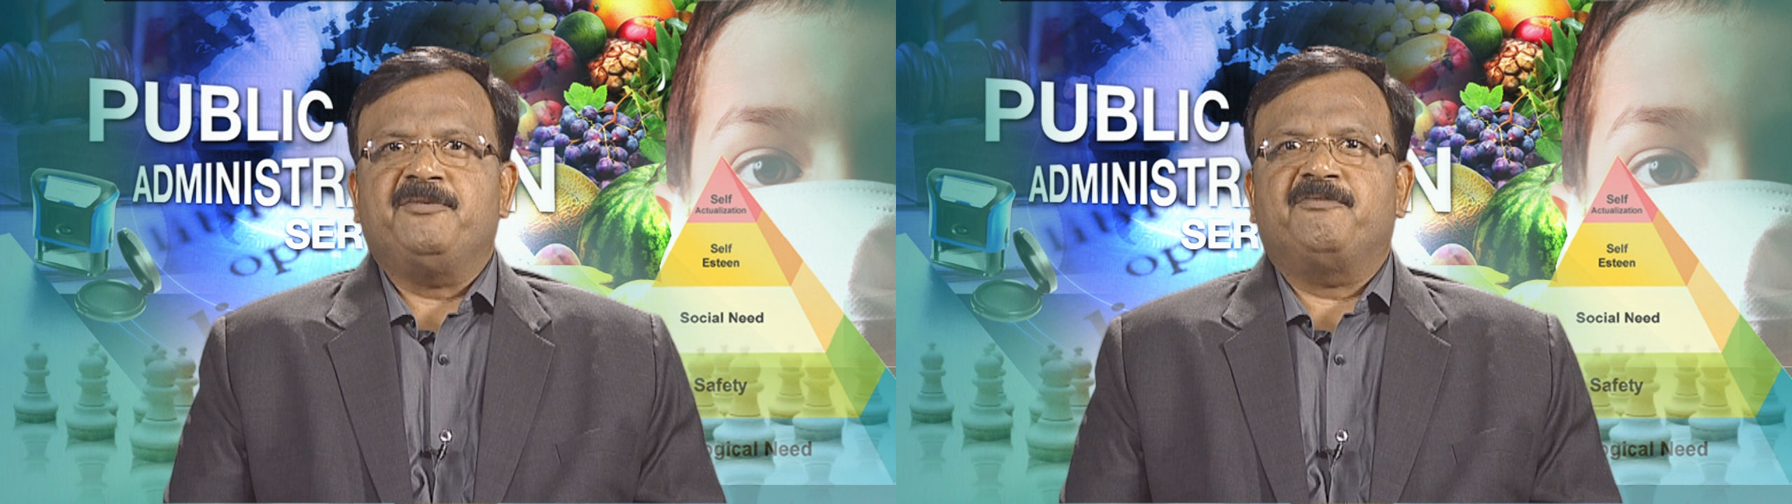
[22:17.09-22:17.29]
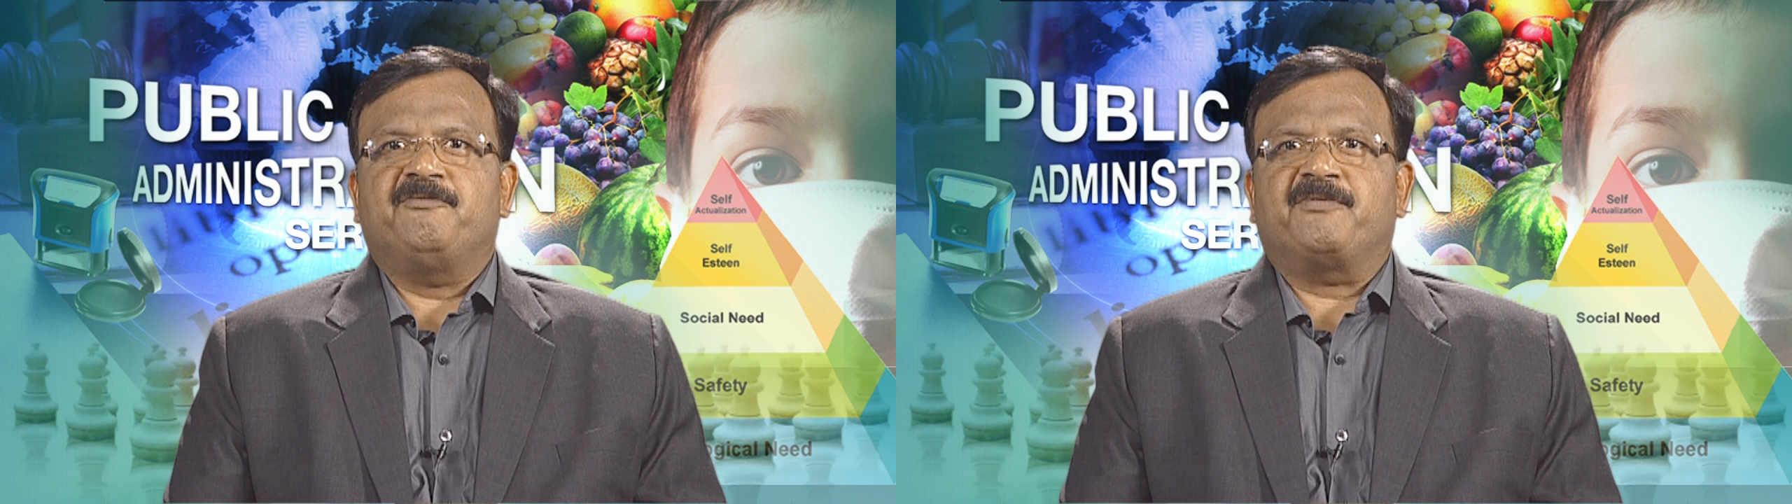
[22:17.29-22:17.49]

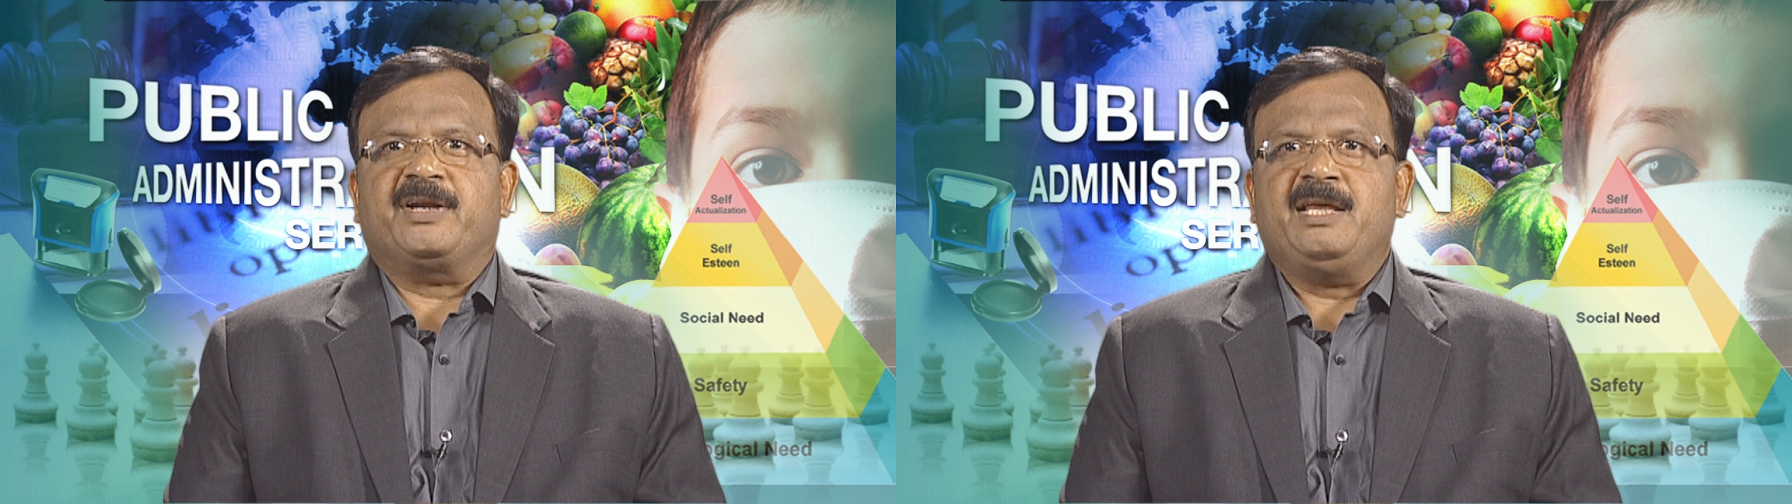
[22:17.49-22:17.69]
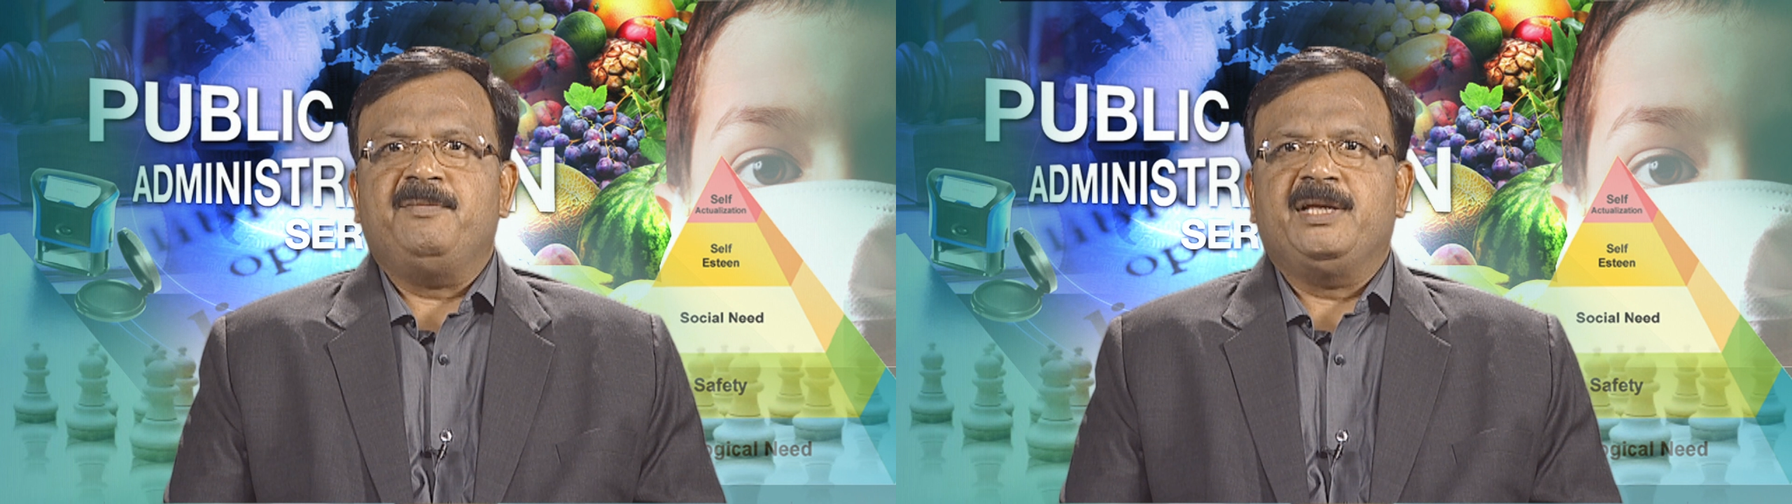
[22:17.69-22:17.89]

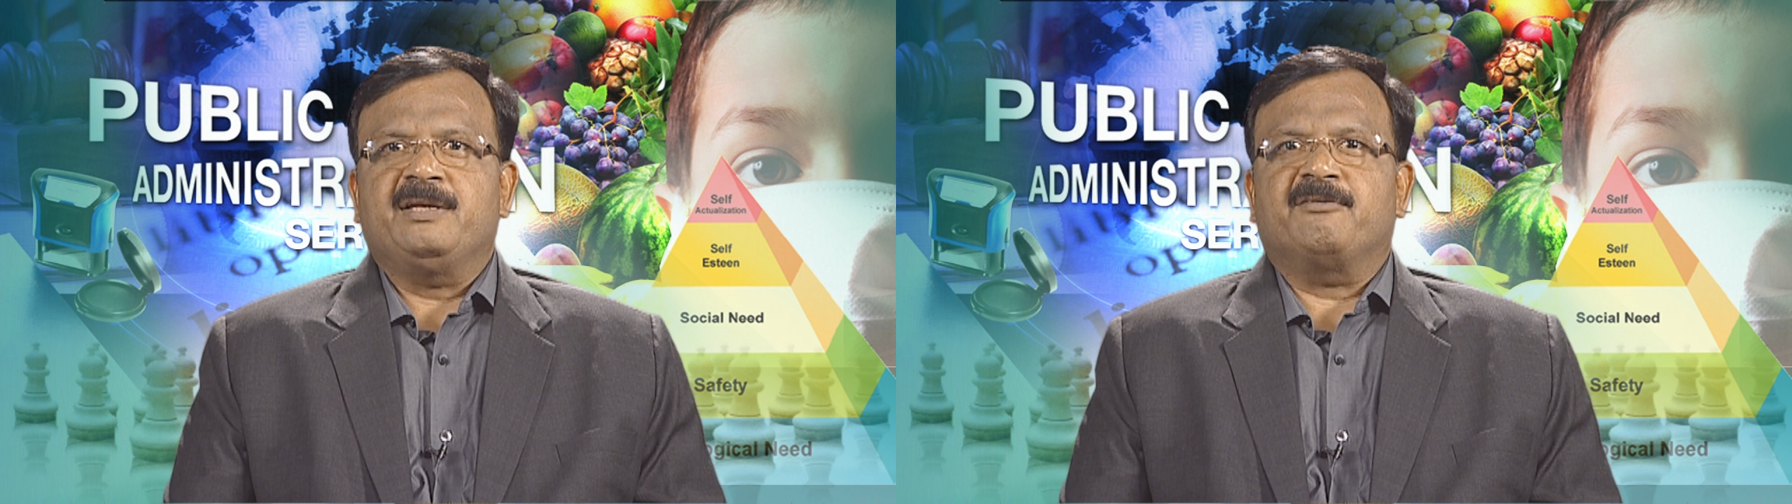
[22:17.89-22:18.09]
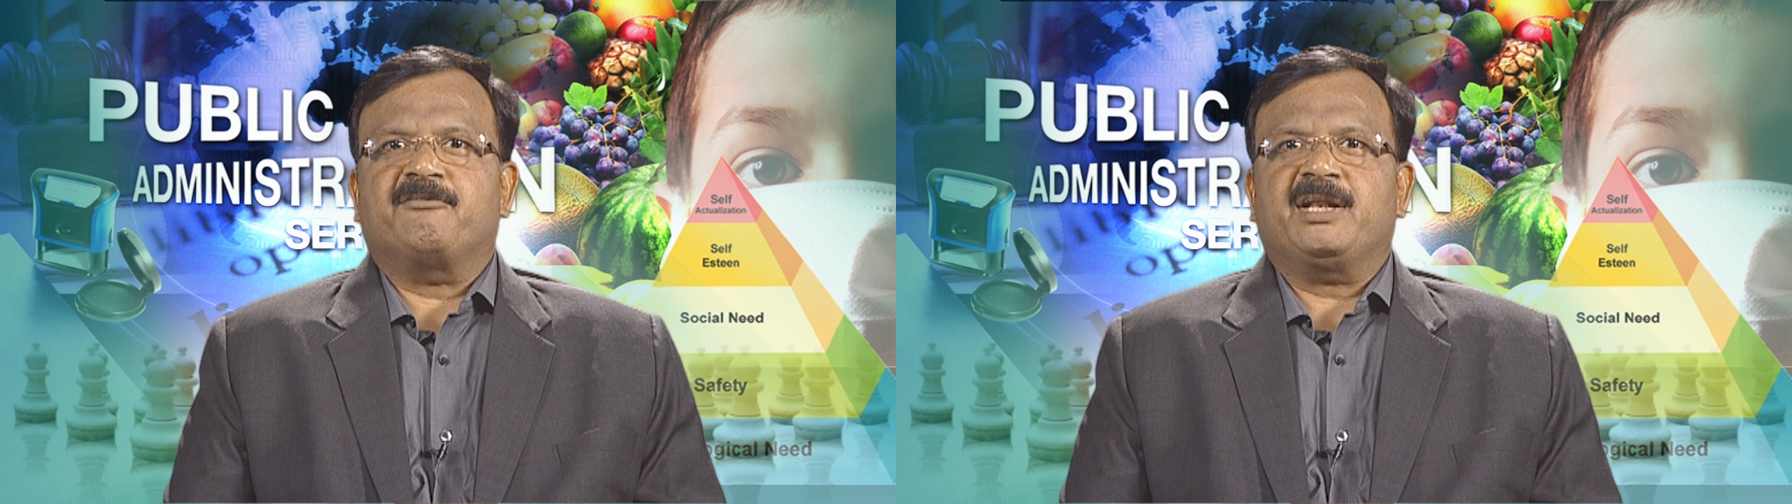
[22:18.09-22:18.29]
framing
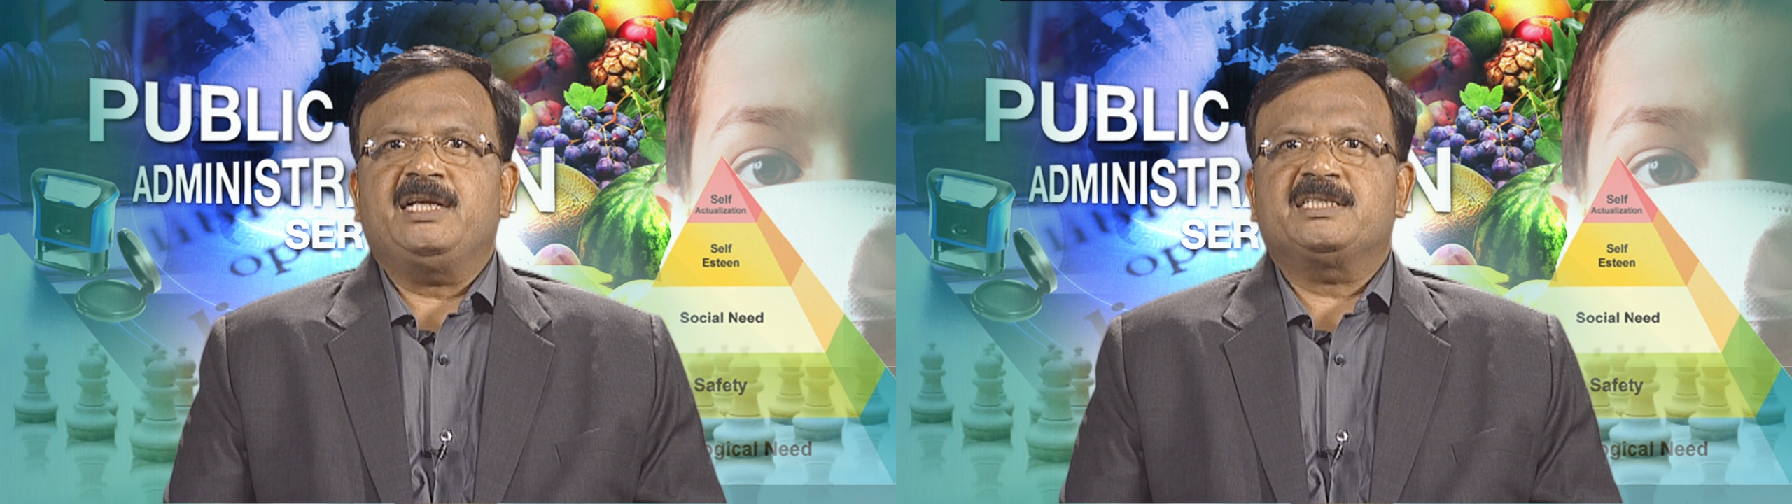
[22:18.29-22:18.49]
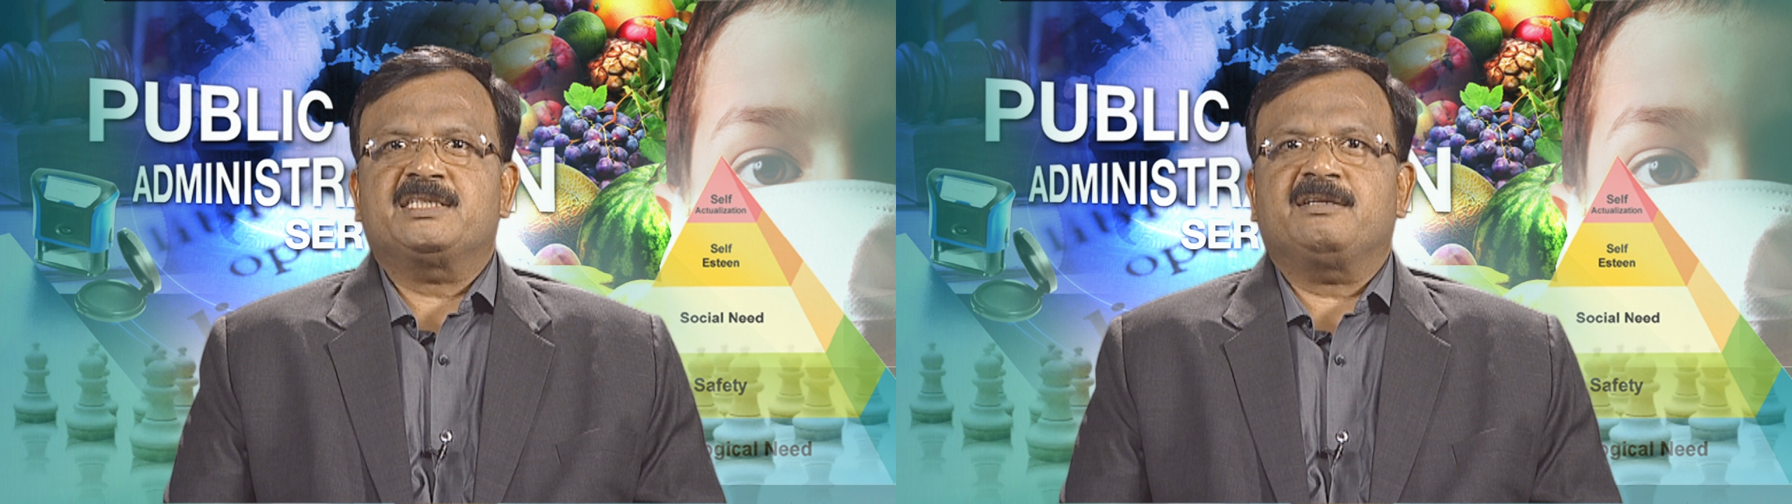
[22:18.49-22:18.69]

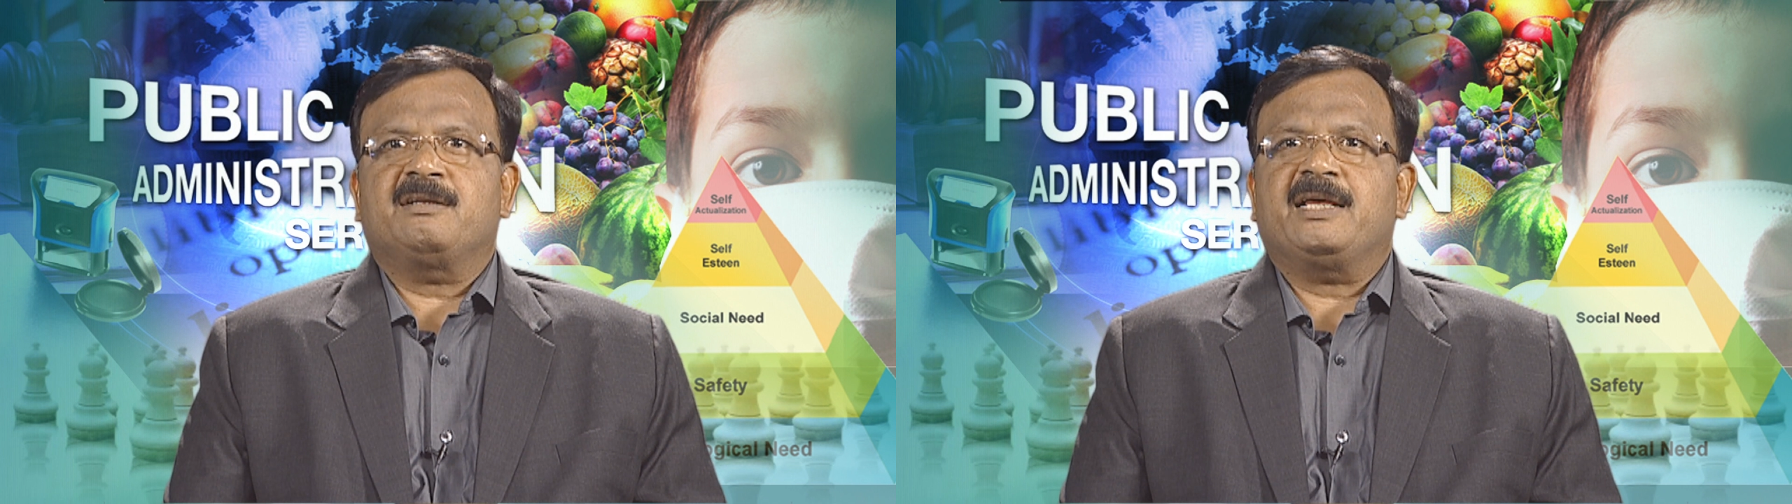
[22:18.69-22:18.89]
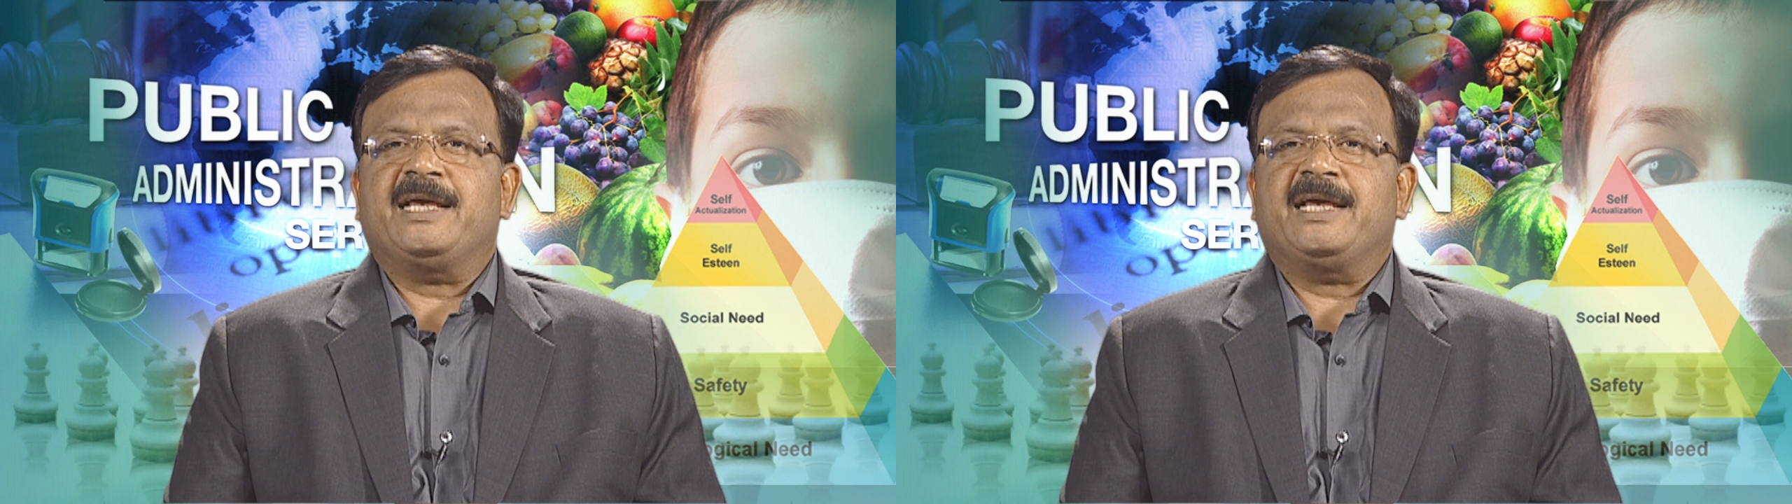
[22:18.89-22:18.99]
rational